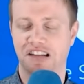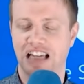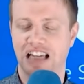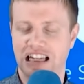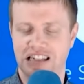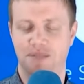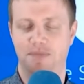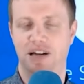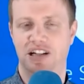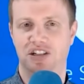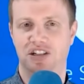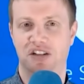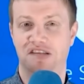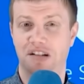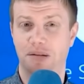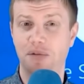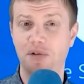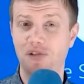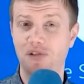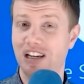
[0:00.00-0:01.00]
Not to mention,
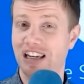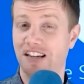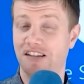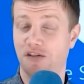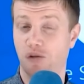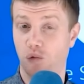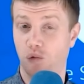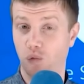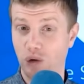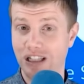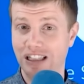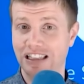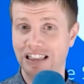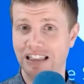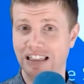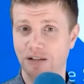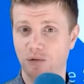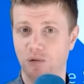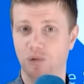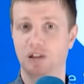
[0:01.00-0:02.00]
some of it is
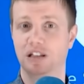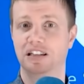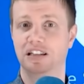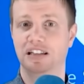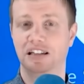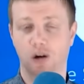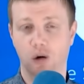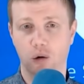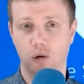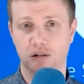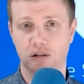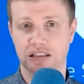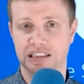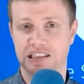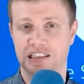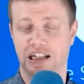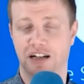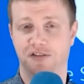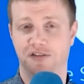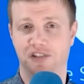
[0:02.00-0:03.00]
really, really old
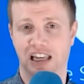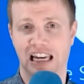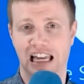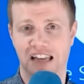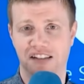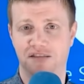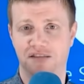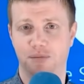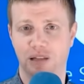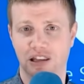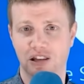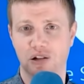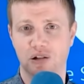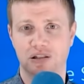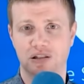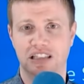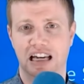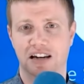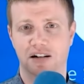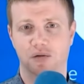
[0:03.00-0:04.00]
stuff and hasn't been
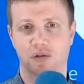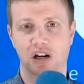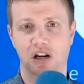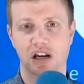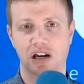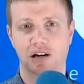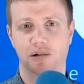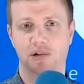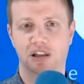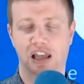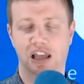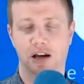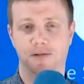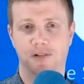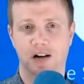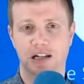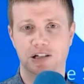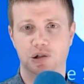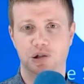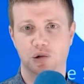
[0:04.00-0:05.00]
looked at with a
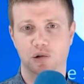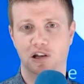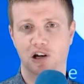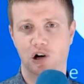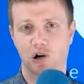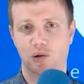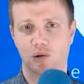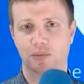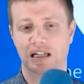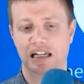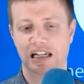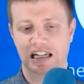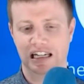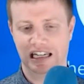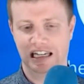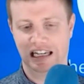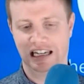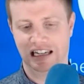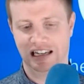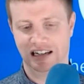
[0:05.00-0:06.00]
fine tooth comb
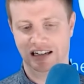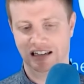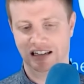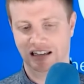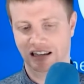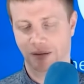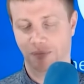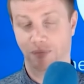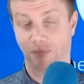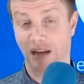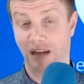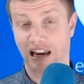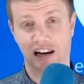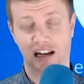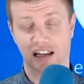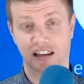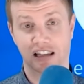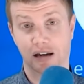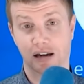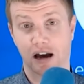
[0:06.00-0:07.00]
and they may
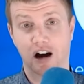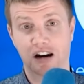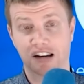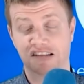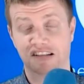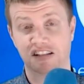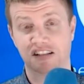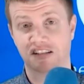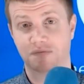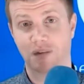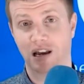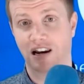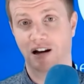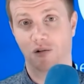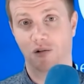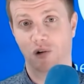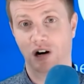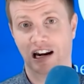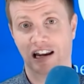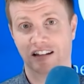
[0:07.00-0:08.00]
not they honestly just may
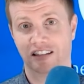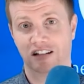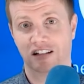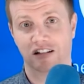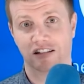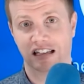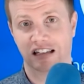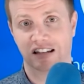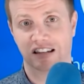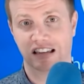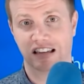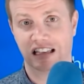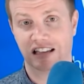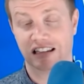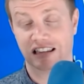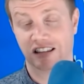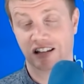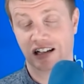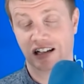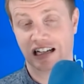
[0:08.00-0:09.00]
not want it out there they could, they
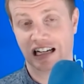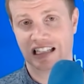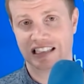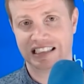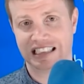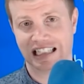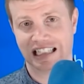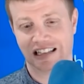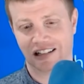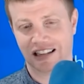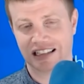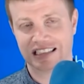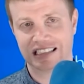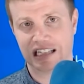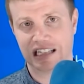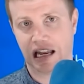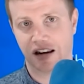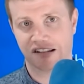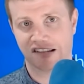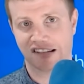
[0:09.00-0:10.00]
could look at it and say look this is
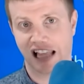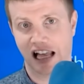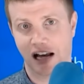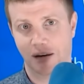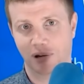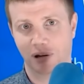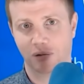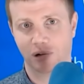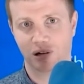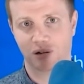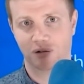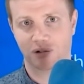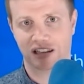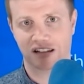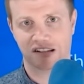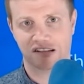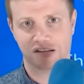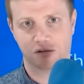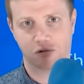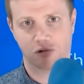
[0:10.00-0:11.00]
kind of sloppy we don't want
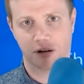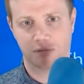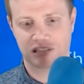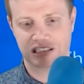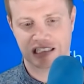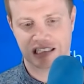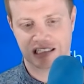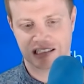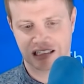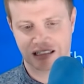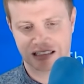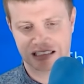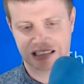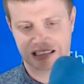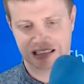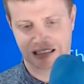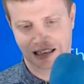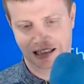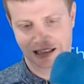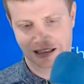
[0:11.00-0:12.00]
this to represent
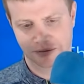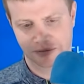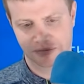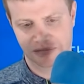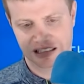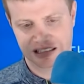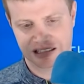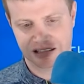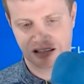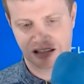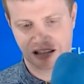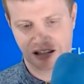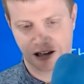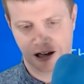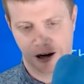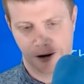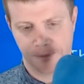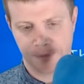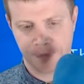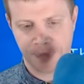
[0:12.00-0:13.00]
us um, and so there you
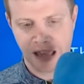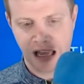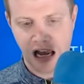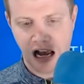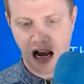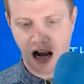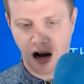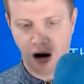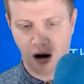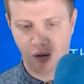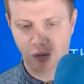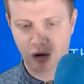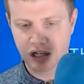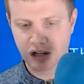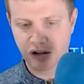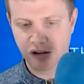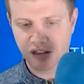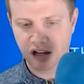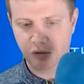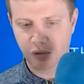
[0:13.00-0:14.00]
go uh, and when do
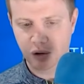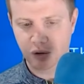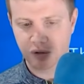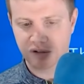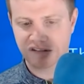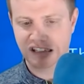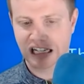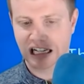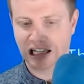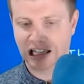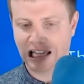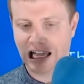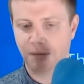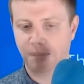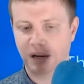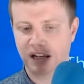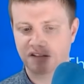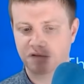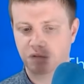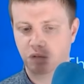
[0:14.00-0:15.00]
you think we will see
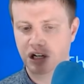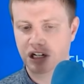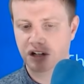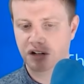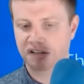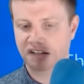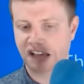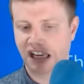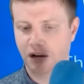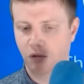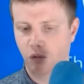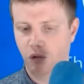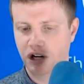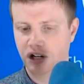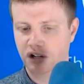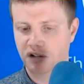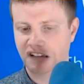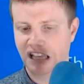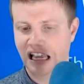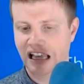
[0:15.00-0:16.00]
cloud-based windows and a
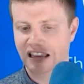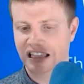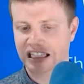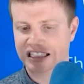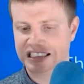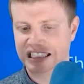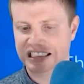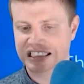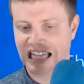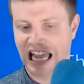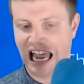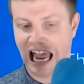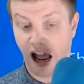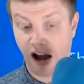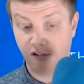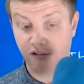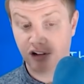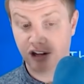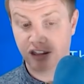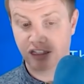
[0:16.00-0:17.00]
windows that syncs
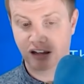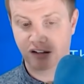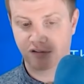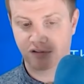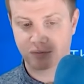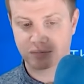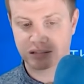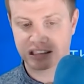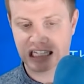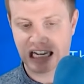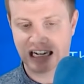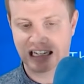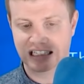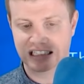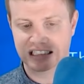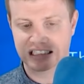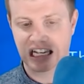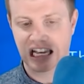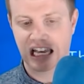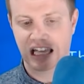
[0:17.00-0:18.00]
everything from
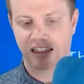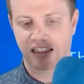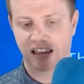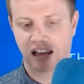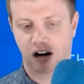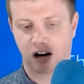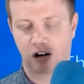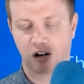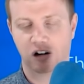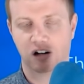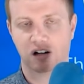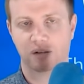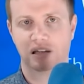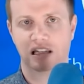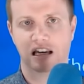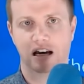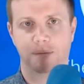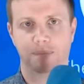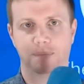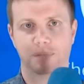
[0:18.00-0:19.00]
settings that are going to
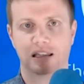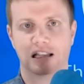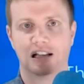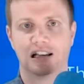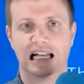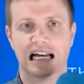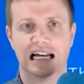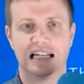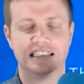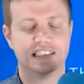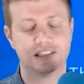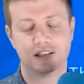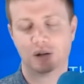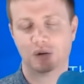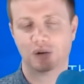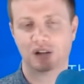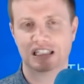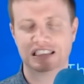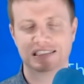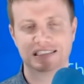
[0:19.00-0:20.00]
be up in the cloud so
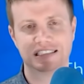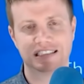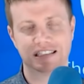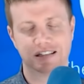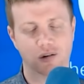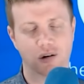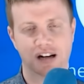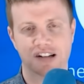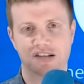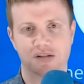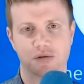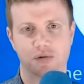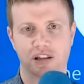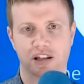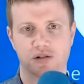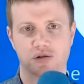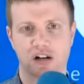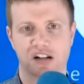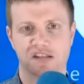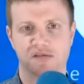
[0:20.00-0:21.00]
this is a crazy one
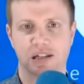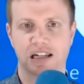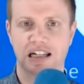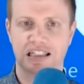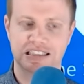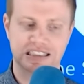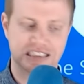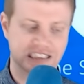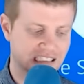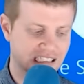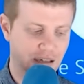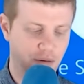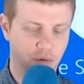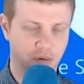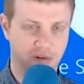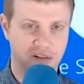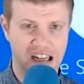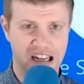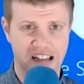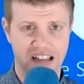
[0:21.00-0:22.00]
that drives me nuts is that
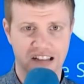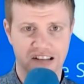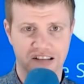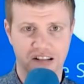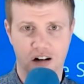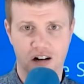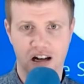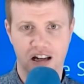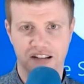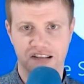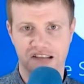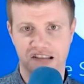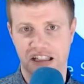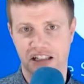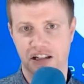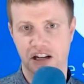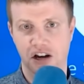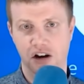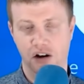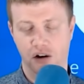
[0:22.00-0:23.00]
settings are not
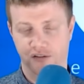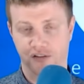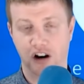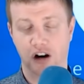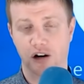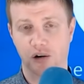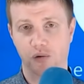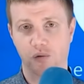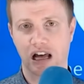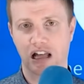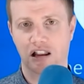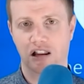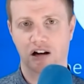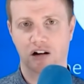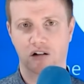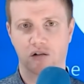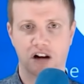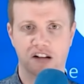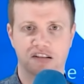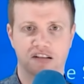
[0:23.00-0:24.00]
synced very well
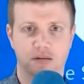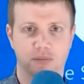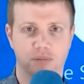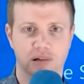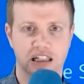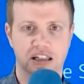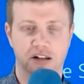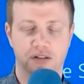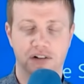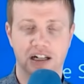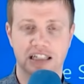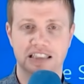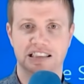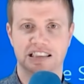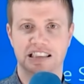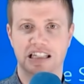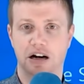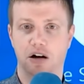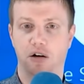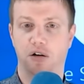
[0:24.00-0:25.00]
across complete
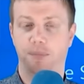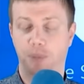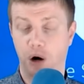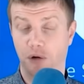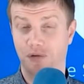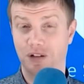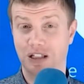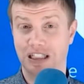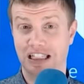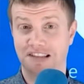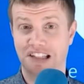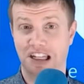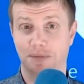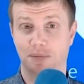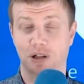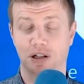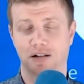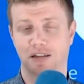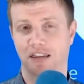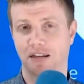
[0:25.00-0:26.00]
devices now perfect
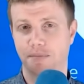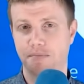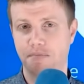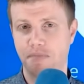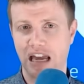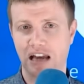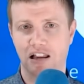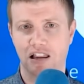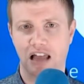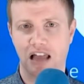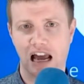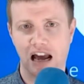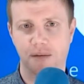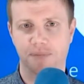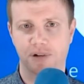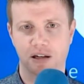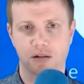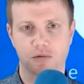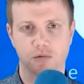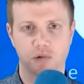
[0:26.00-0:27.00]
example here the mail
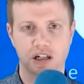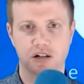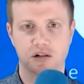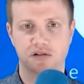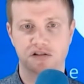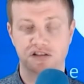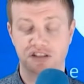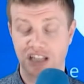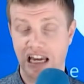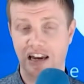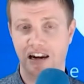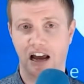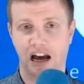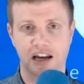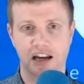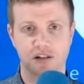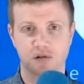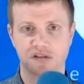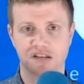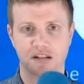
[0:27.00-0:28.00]
app in windows 10 i
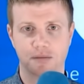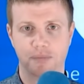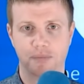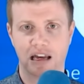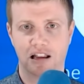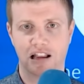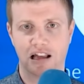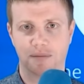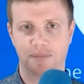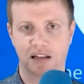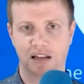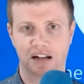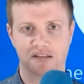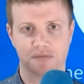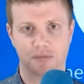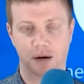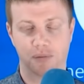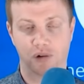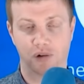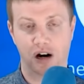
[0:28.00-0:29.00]
use the mail app that
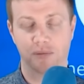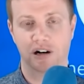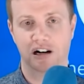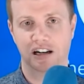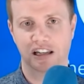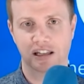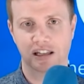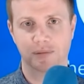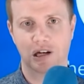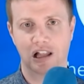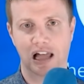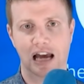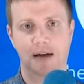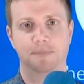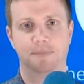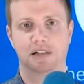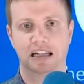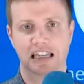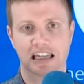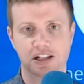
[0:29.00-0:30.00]
is my primary email
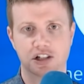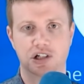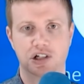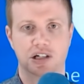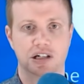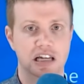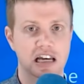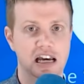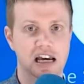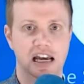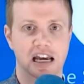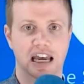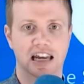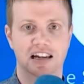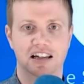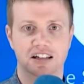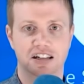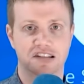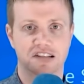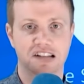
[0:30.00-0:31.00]
application and
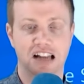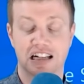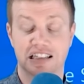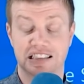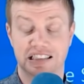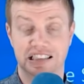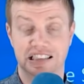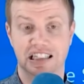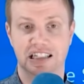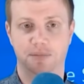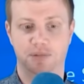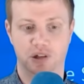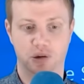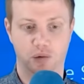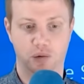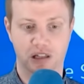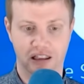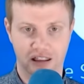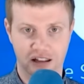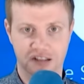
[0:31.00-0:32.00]
it does not sync
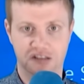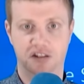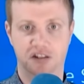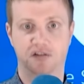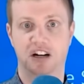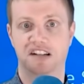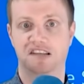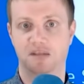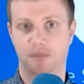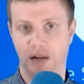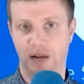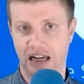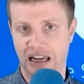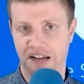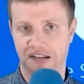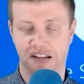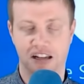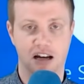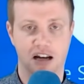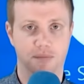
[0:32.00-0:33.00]
between this device and my
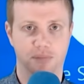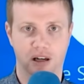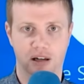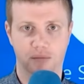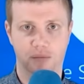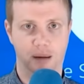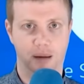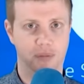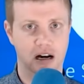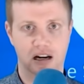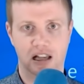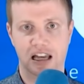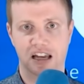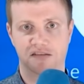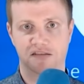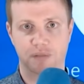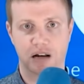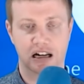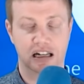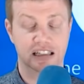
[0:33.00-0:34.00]
desktop and my
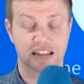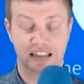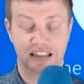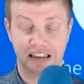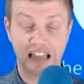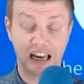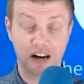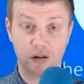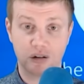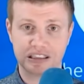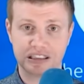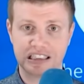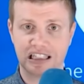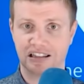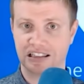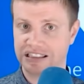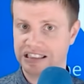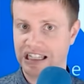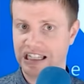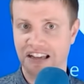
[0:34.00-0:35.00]
podcast box it, they don't
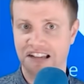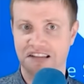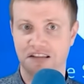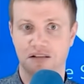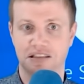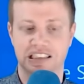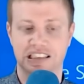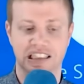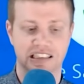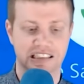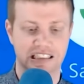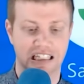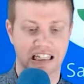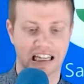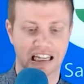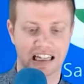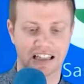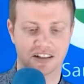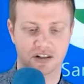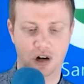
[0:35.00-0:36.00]
sync the settings don't sync
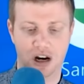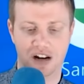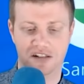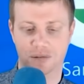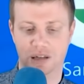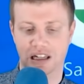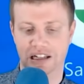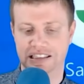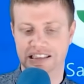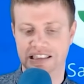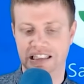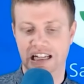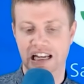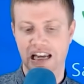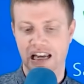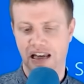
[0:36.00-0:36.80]
and it drives me nuts.